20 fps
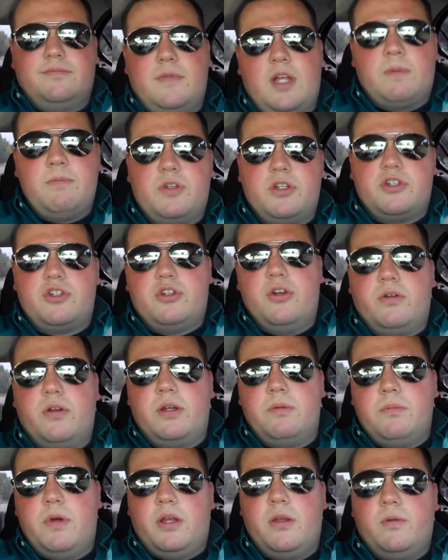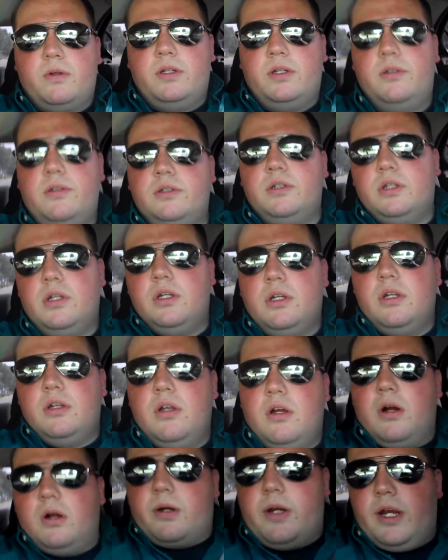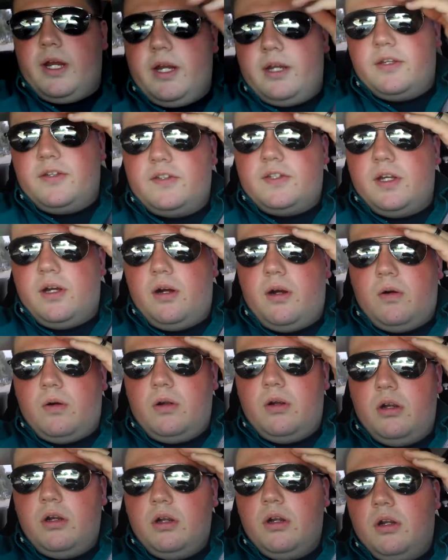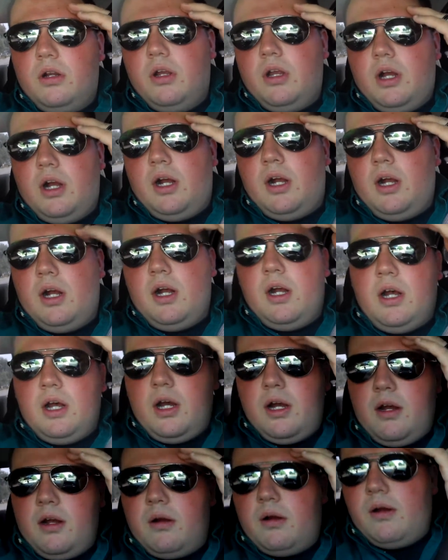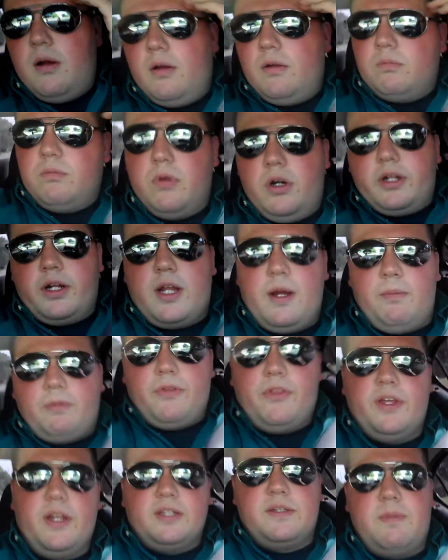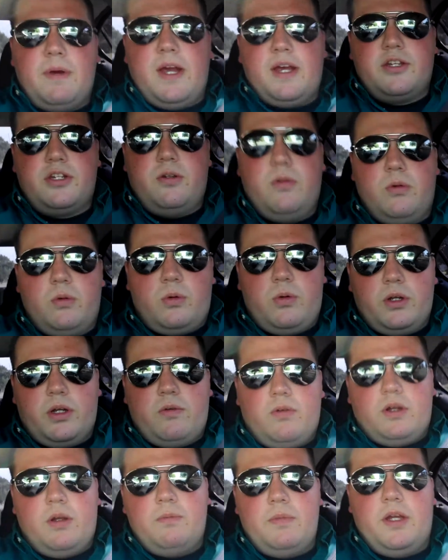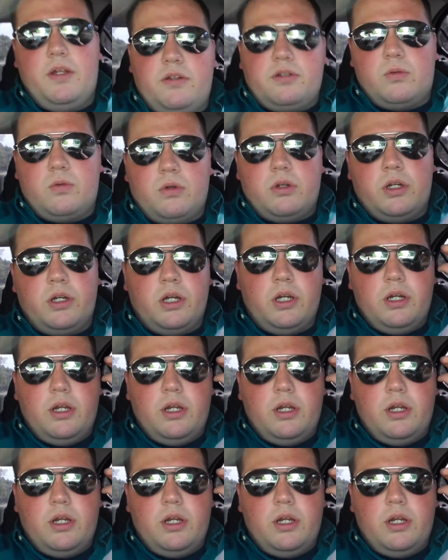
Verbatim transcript: I'm just joking, by the way. Okay, so run a couple things past you real quick while I'm heading to work.